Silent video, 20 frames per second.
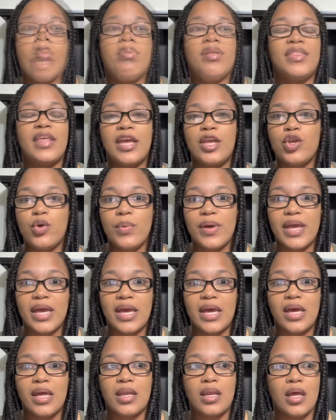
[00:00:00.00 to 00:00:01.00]
But then you would
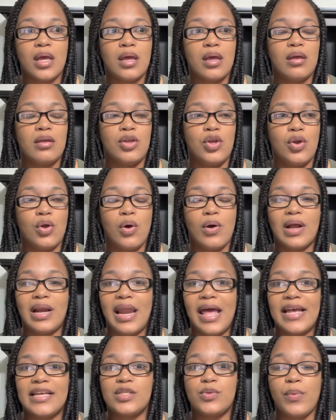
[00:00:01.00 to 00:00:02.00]
get a
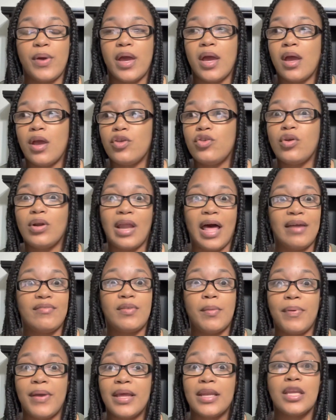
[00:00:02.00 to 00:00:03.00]
class where your life
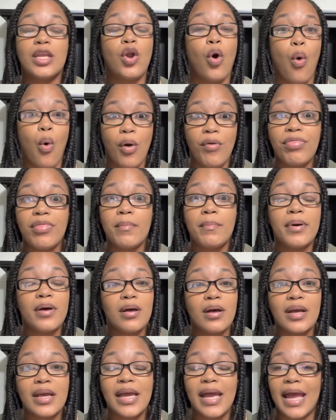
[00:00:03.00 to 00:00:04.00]
depended on the
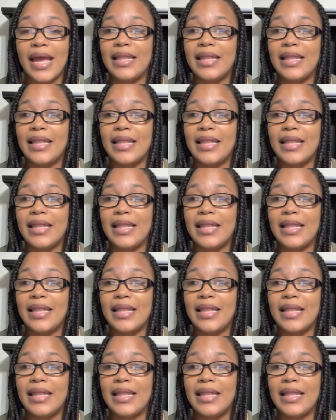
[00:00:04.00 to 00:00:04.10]
book.